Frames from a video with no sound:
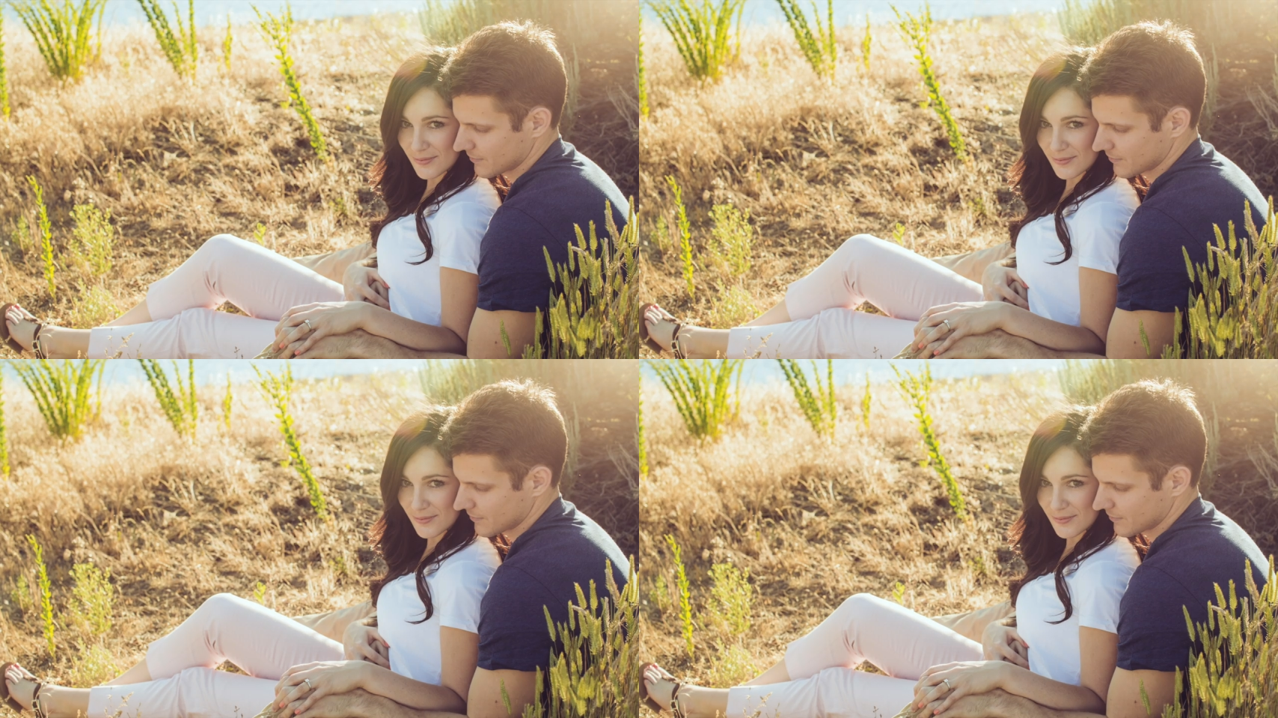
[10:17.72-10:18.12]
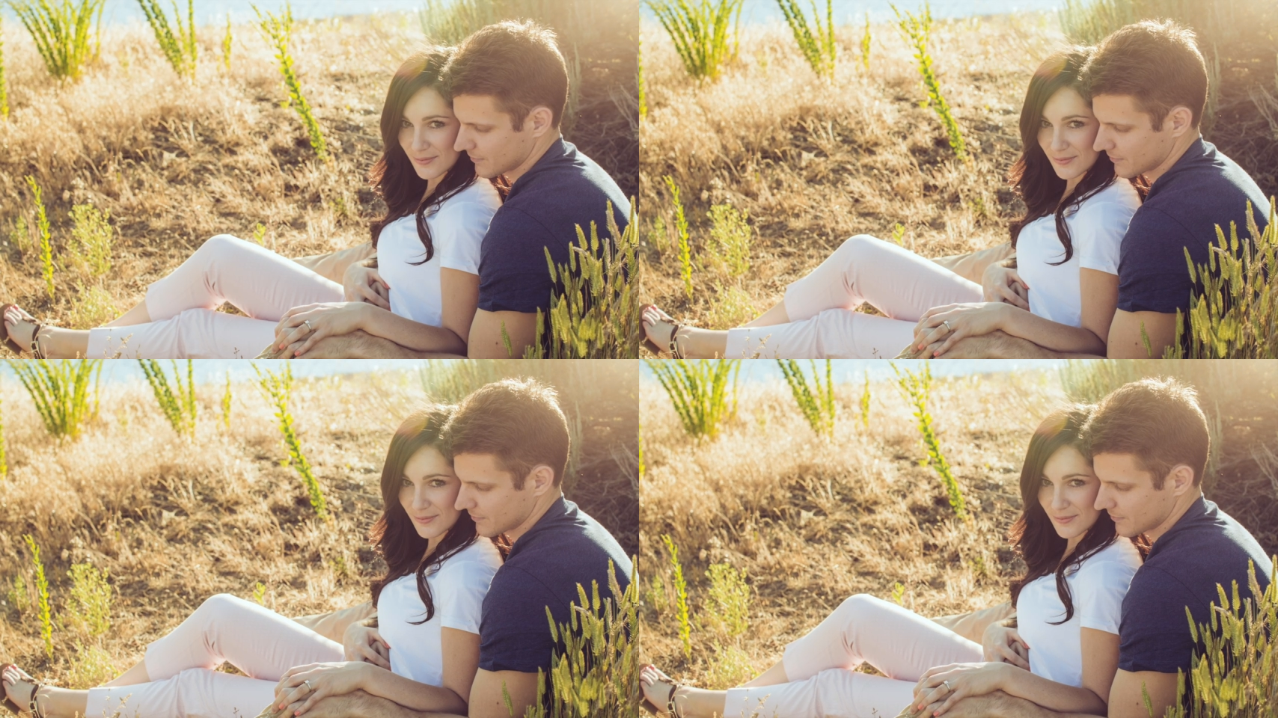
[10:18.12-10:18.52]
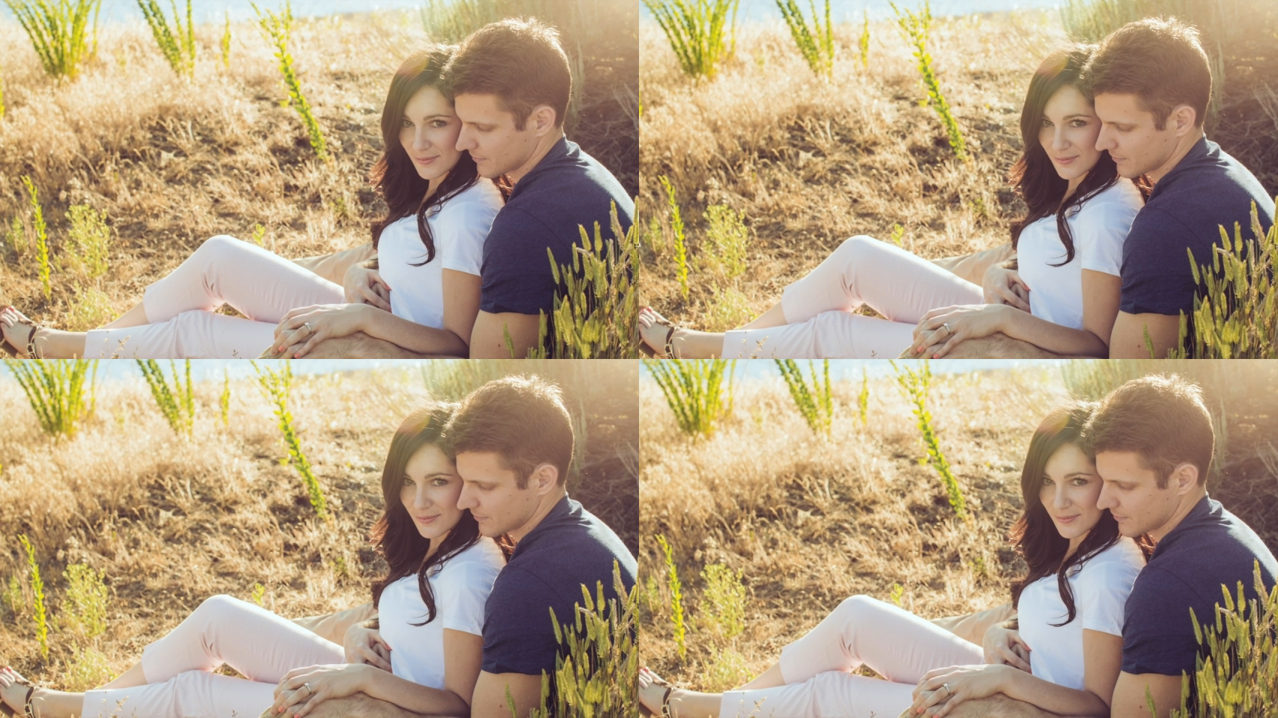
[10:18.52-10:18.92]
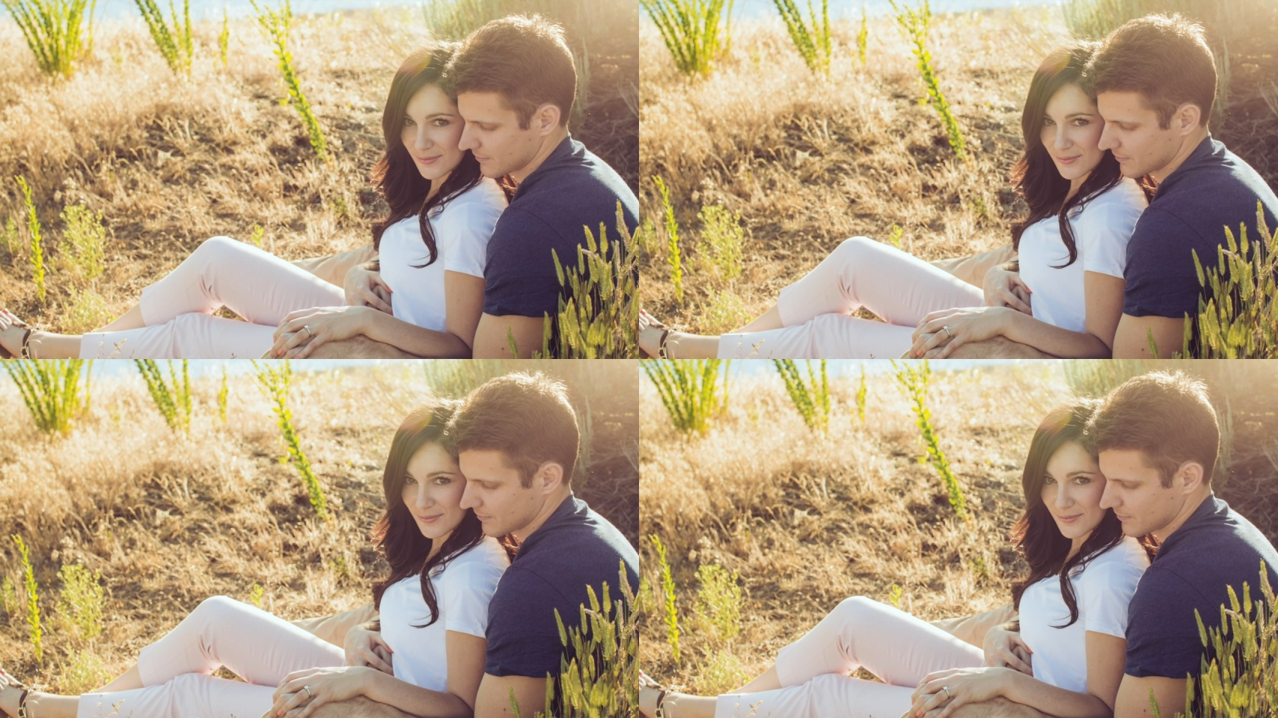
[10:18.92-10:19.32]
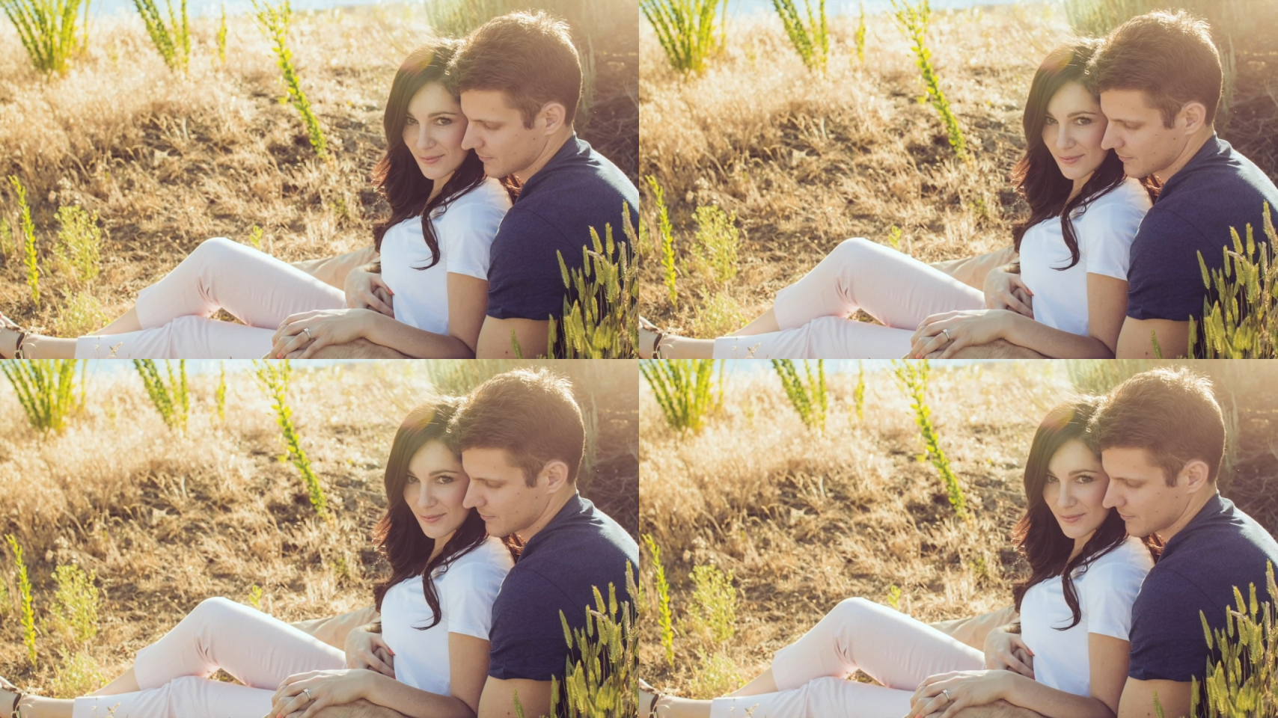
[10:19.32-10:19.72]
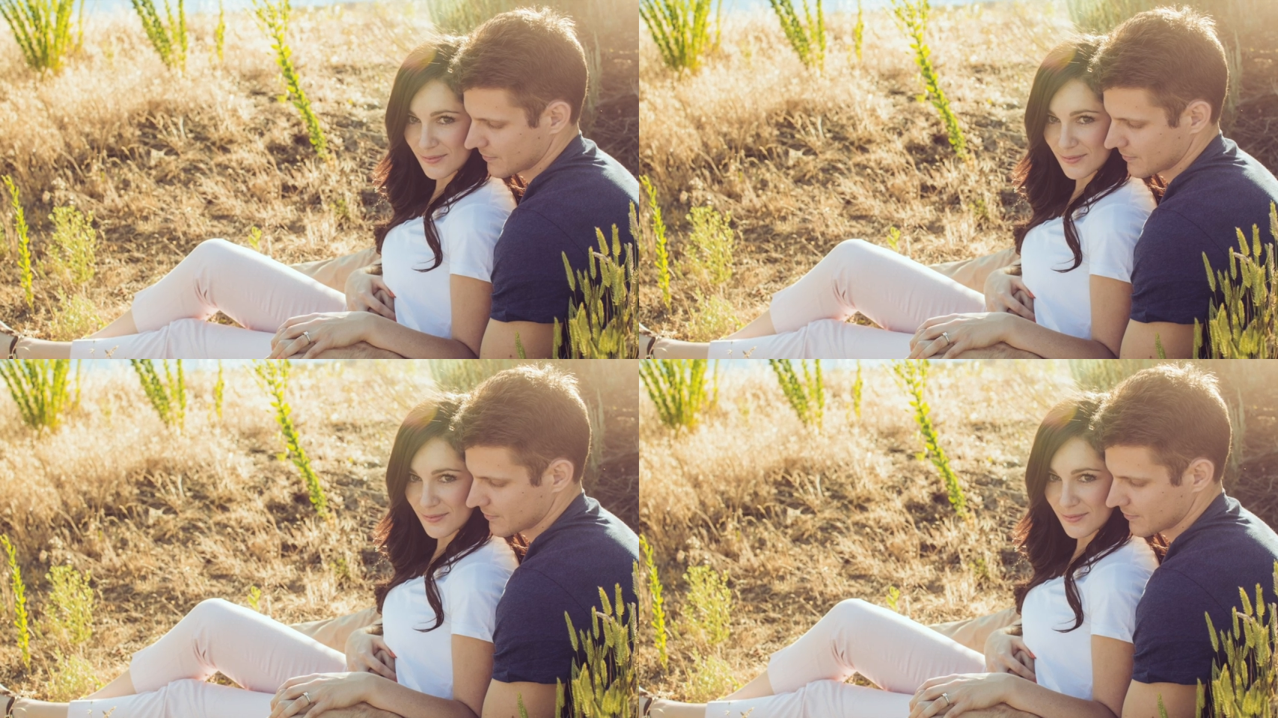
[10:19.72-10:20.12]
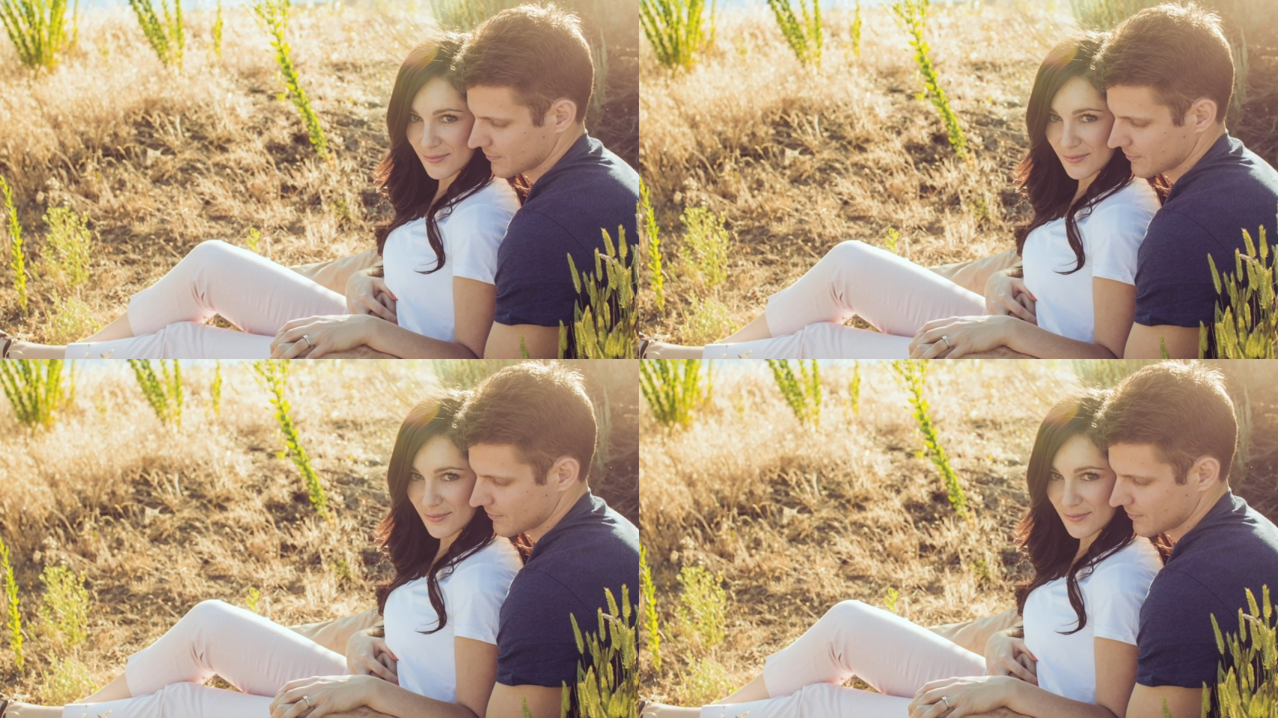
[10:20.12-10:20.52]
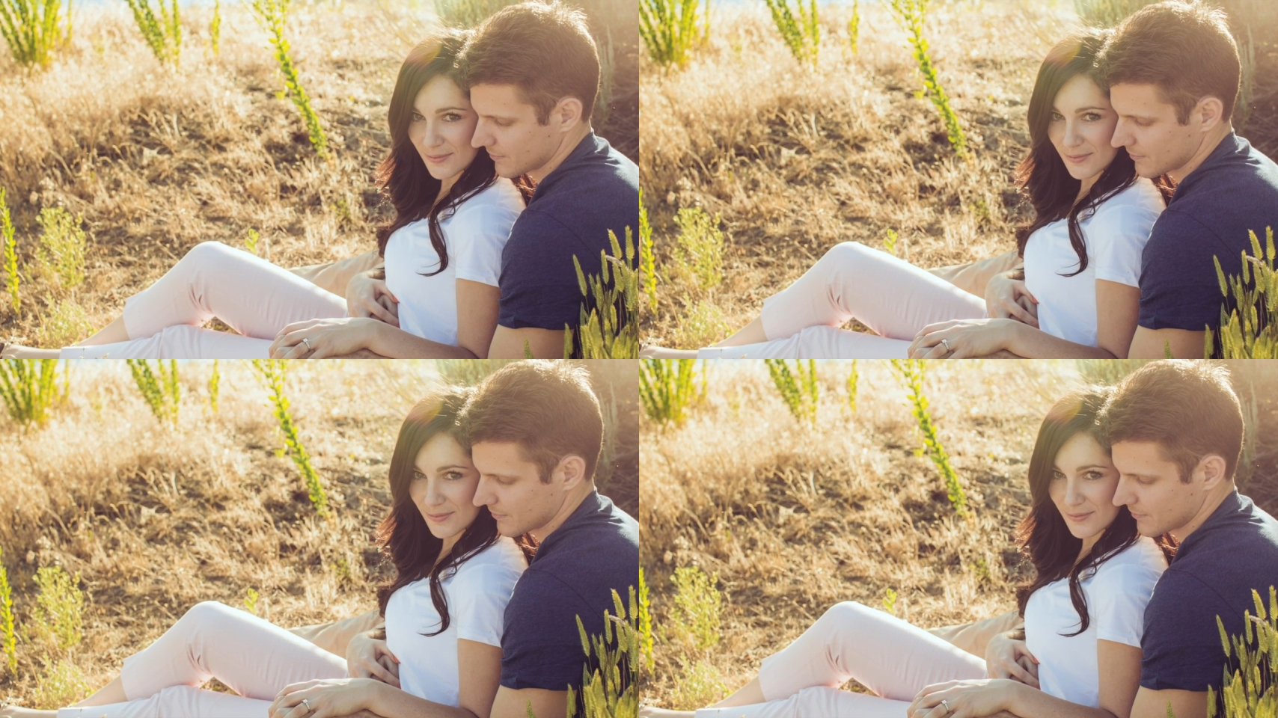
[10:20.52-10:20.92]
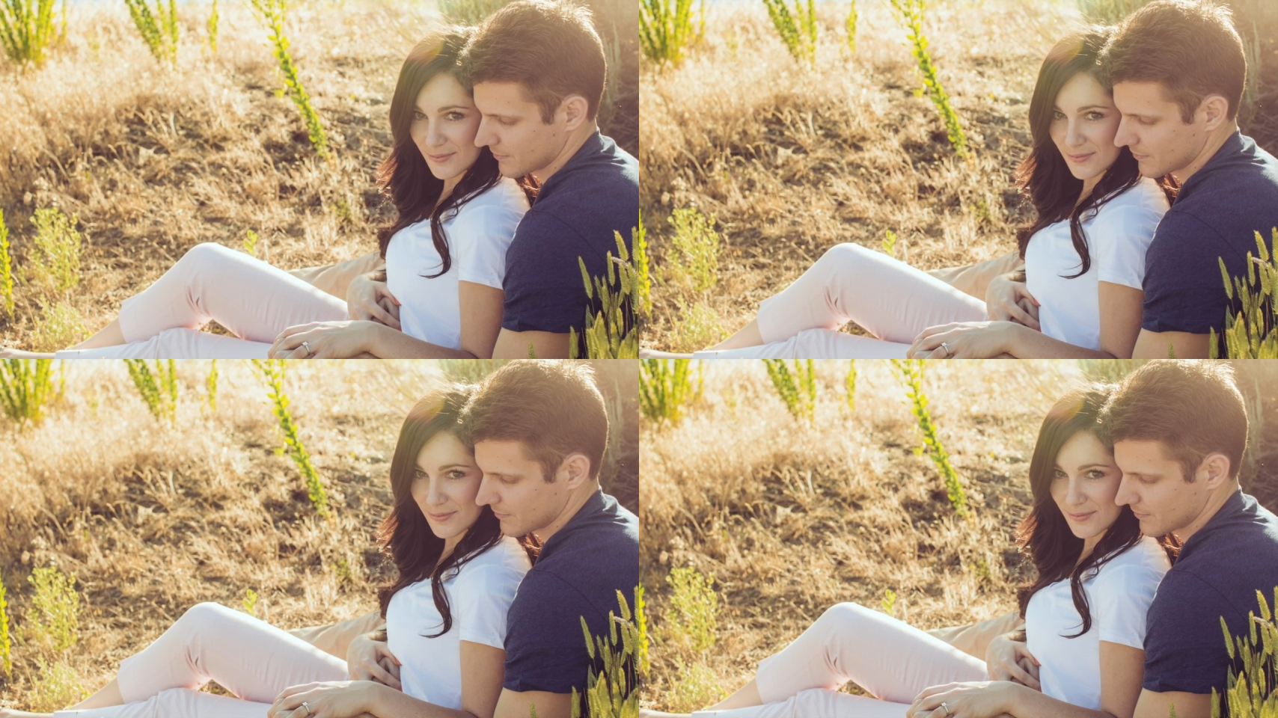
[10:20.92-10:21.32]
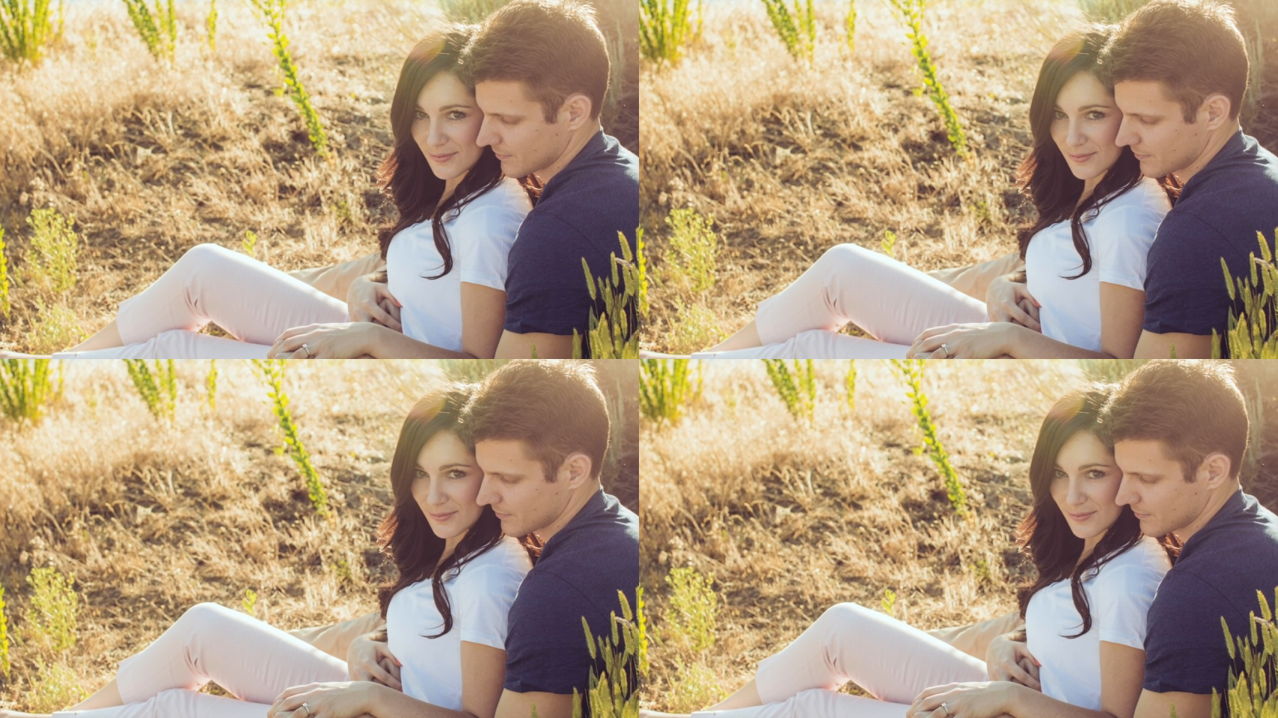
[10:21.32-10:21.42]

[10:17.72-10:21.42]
Nothing is said.